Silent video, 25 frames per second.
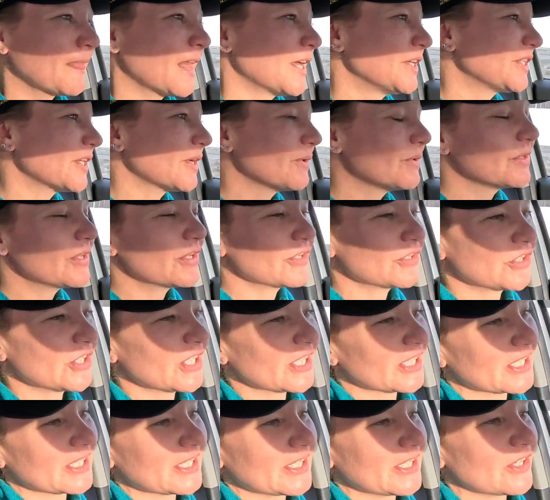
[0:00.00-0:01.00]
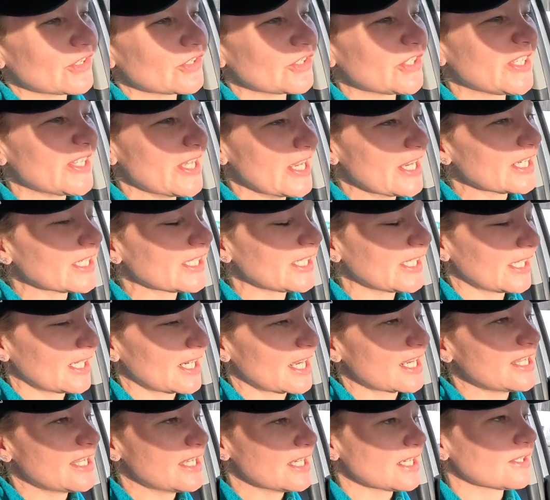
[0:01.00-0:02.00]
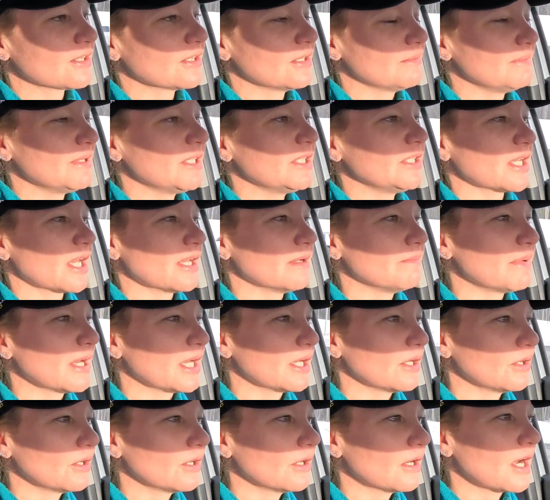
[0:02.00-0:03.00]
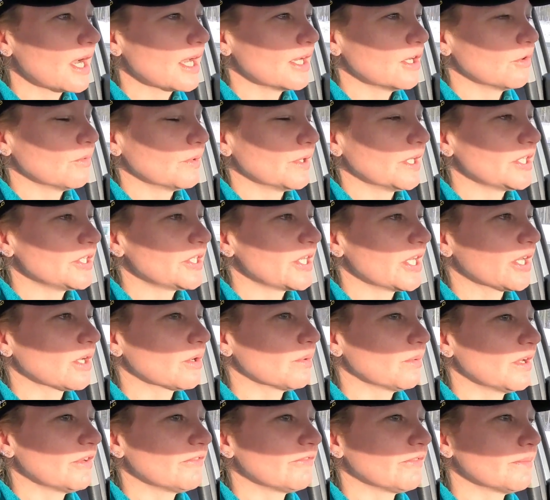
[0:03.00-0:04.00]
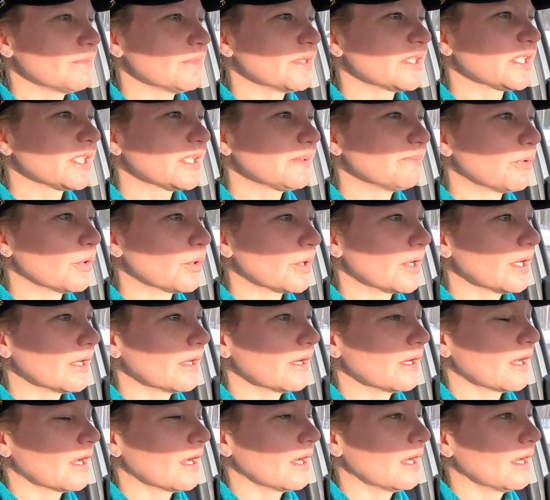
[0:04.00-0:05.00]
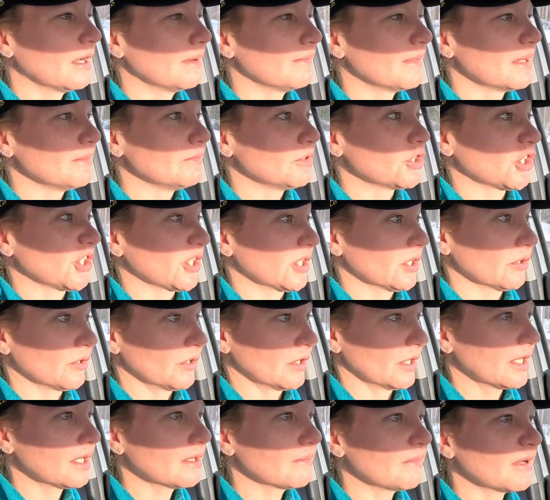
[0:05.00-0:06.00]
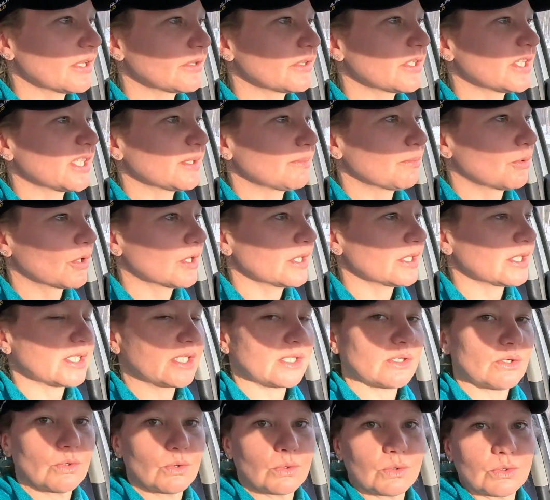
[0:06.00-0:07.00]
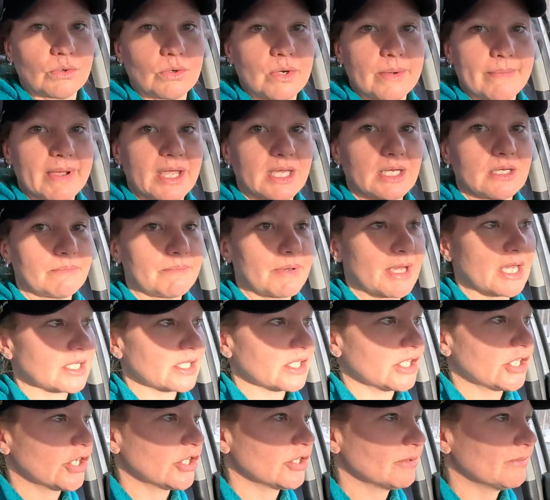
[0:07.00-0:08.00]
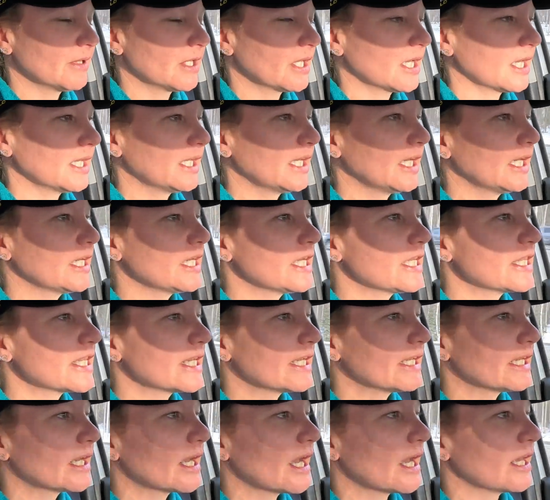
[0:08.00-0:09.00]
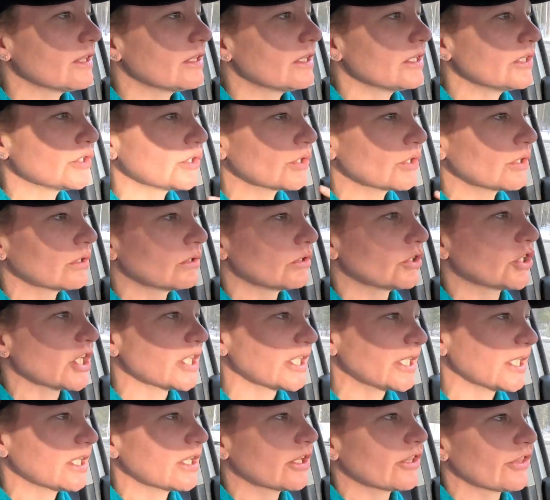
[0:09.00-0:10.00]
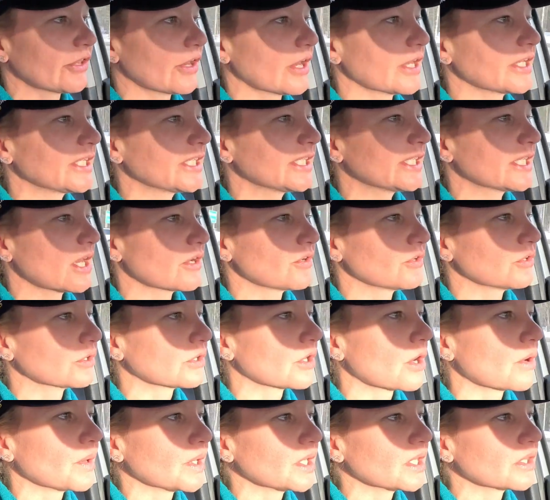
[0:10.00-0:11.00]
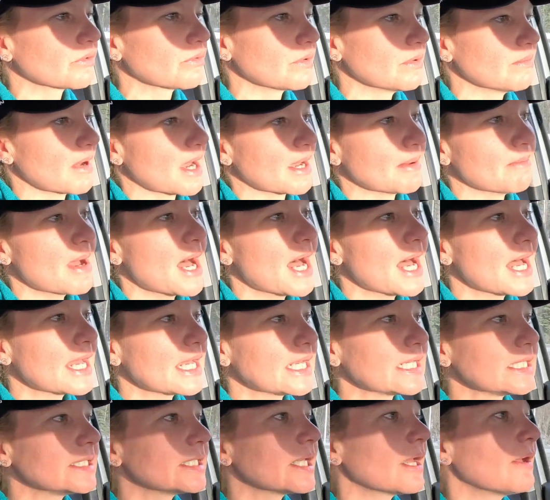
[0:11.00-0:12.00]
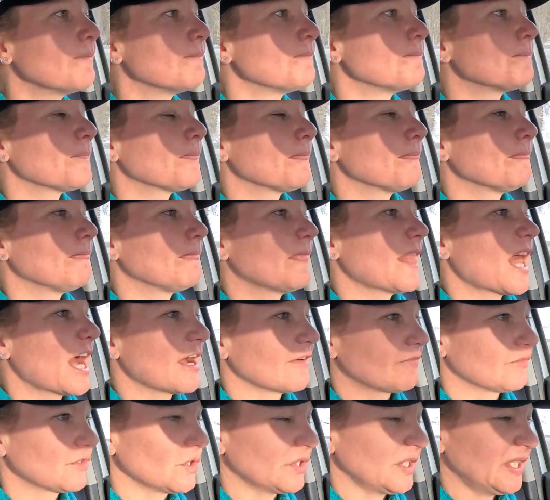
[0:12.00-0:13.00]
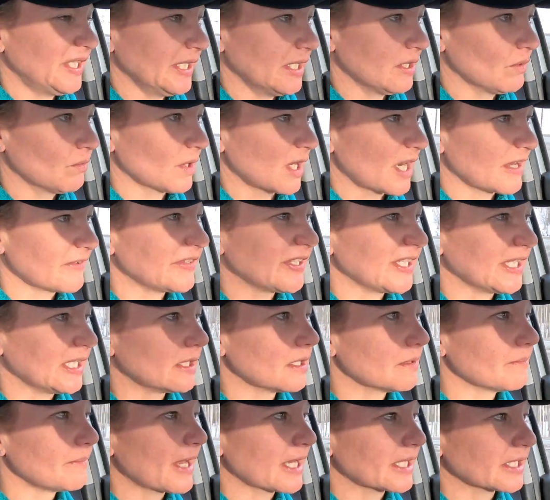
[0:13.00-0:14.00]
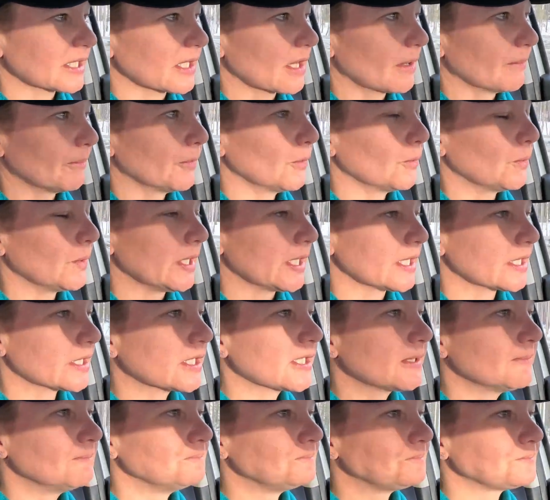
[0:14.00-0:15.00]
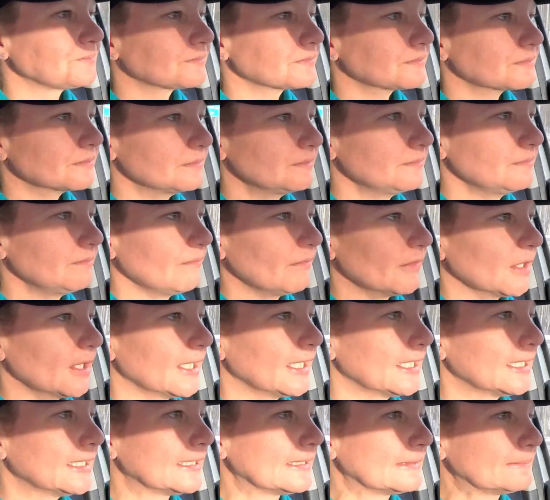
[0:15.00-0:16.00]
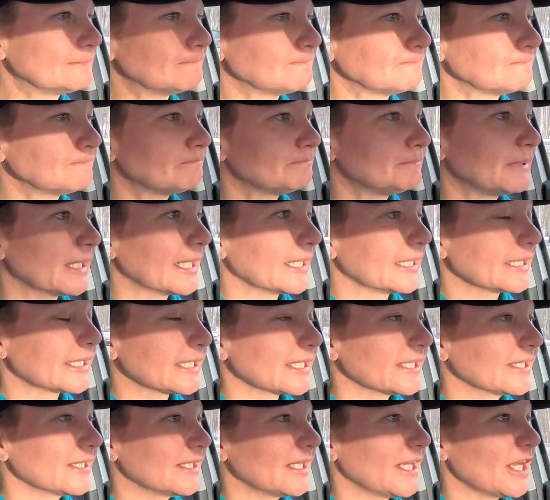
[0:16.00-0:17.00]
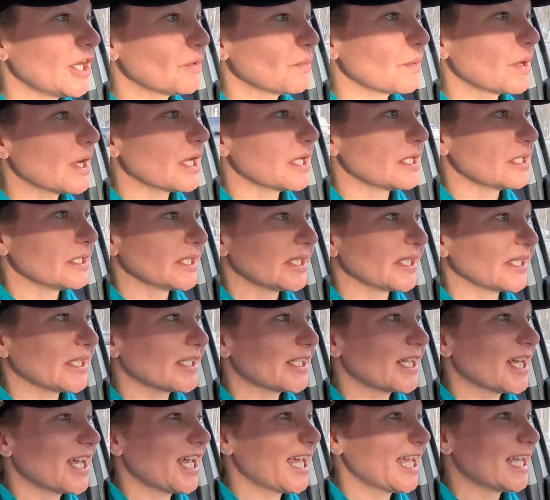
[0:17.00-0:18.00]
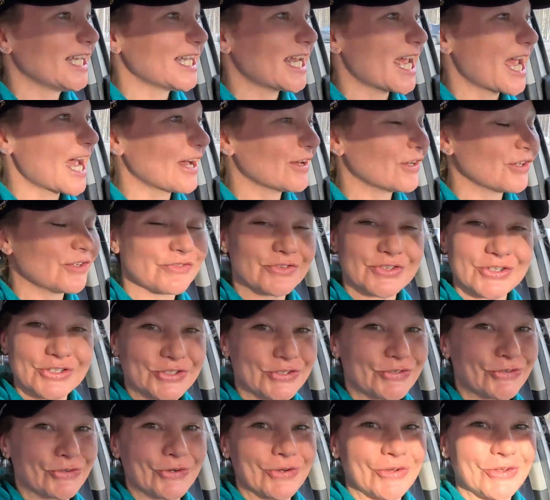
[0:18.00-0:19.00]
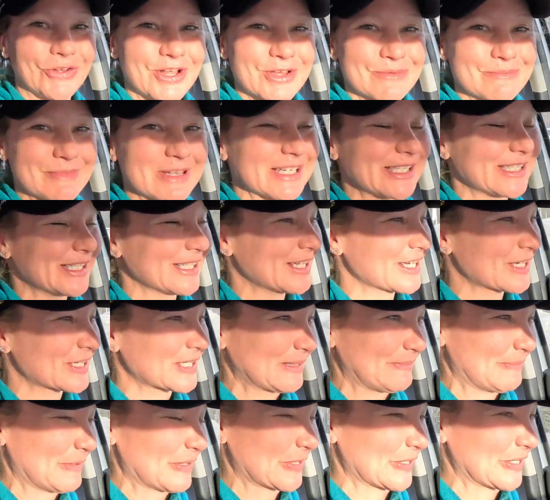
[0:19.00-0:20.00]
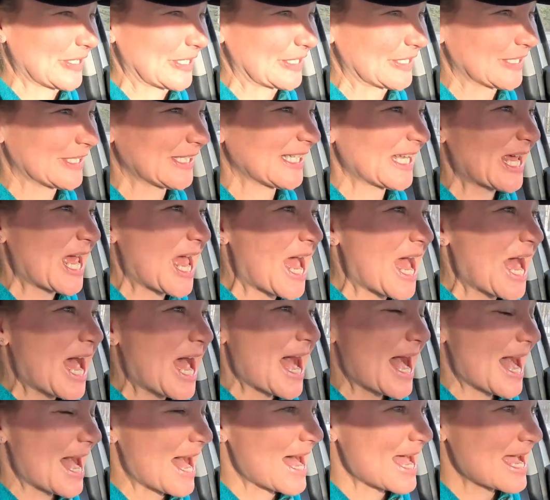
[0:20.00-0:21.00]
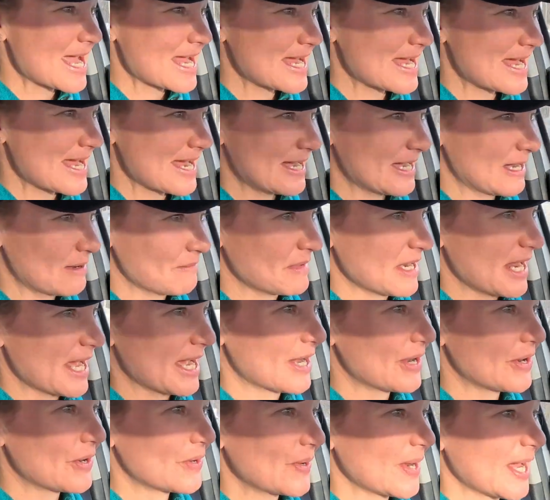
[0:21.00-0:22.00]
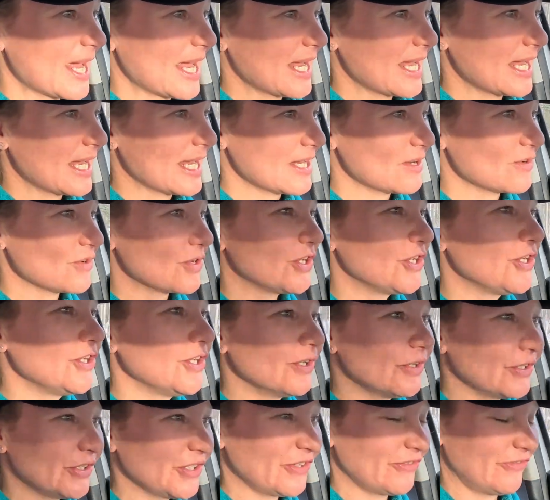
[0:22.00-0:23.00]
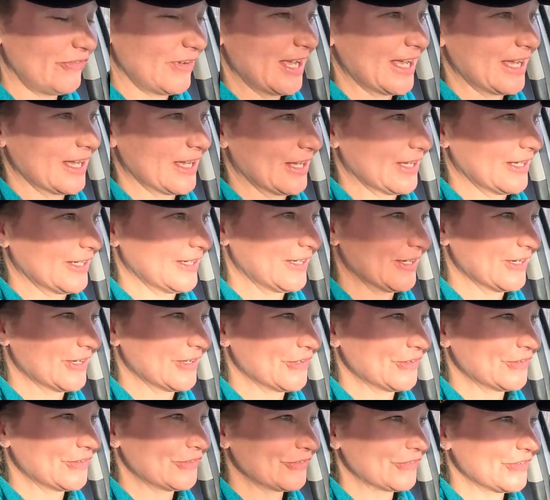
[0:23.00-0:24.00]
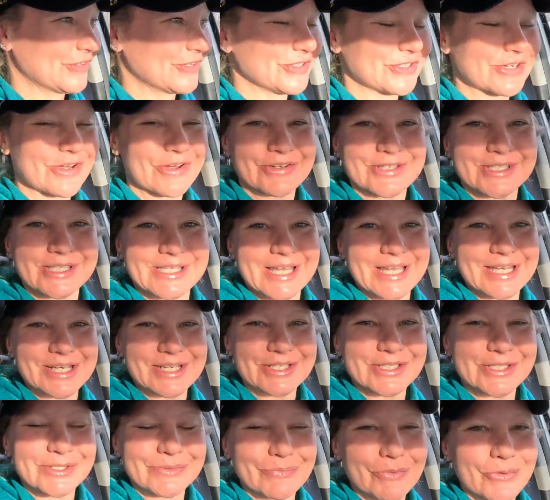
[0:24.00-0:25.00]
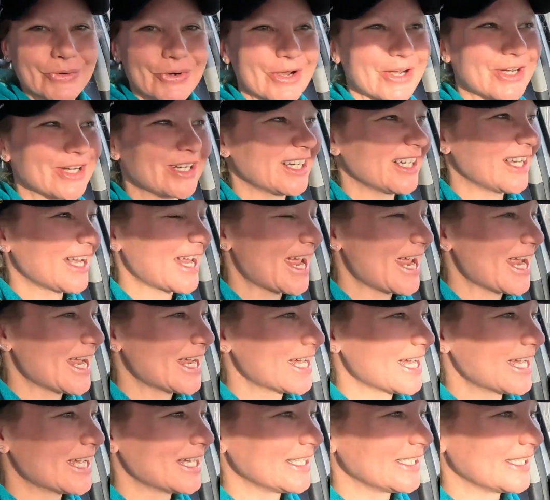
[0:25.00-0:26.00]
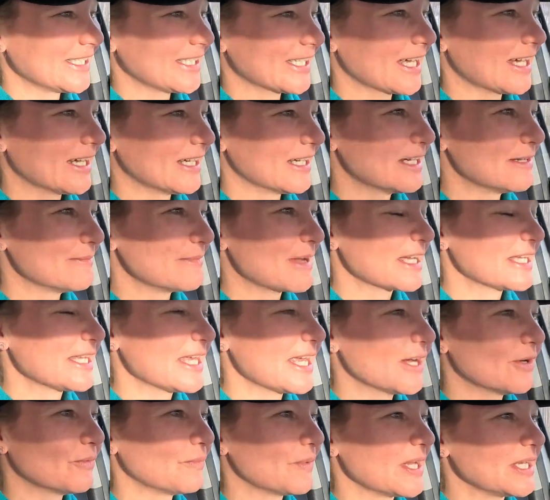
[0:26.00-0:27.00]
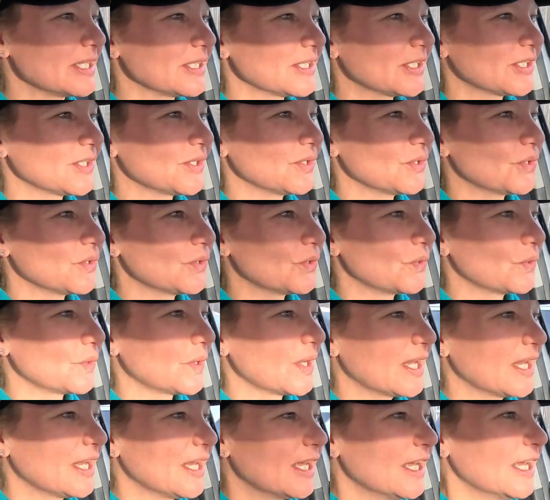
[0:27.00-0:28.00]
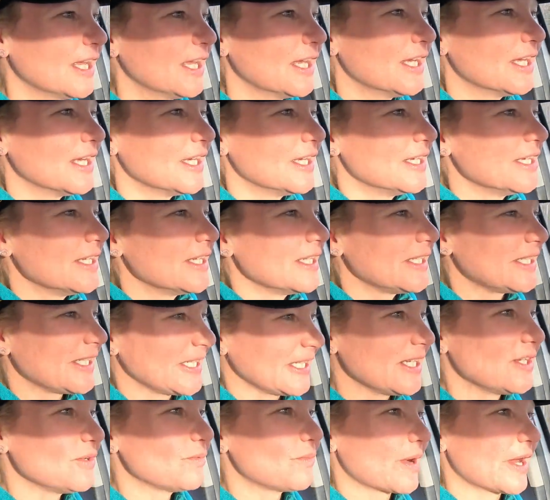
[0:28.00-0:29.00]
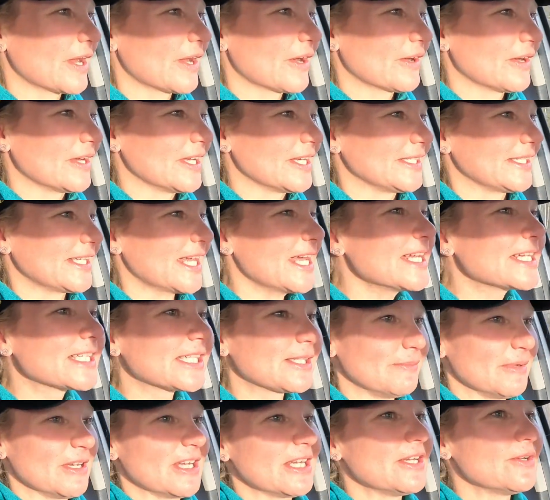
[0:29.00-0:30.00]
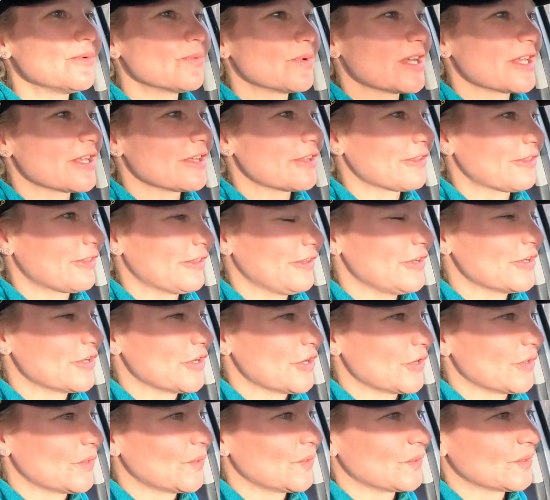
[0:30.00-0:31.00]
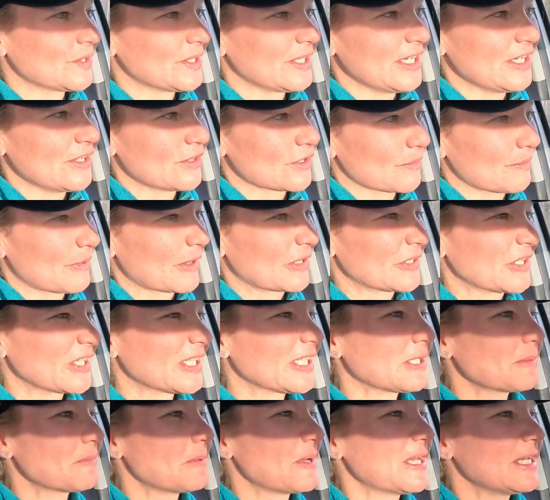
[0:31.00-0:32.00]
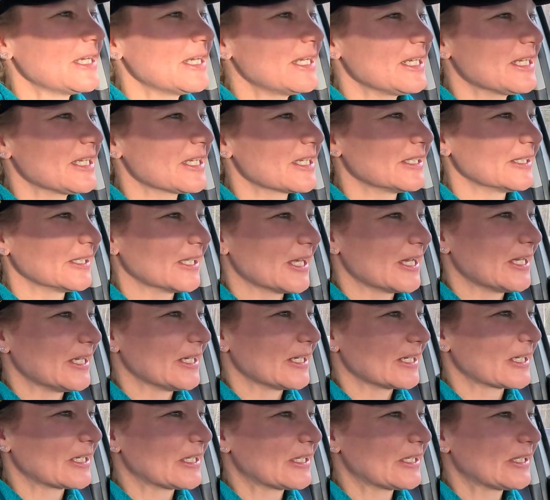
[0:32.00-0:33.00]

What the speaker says: So there's things that I think could be done better. I don't want to take away from the sport. I'm just learning about the sport, so who am I to pass judgment on anything? These are just the thoughts that are going through my mind after seeing what I've seen the past couple weeks. But it was an out-of-control, amazing experience. I am now a huge fan of the dog sledding sport, and I can't wait to see where it takes me with, you know, either participating in, like,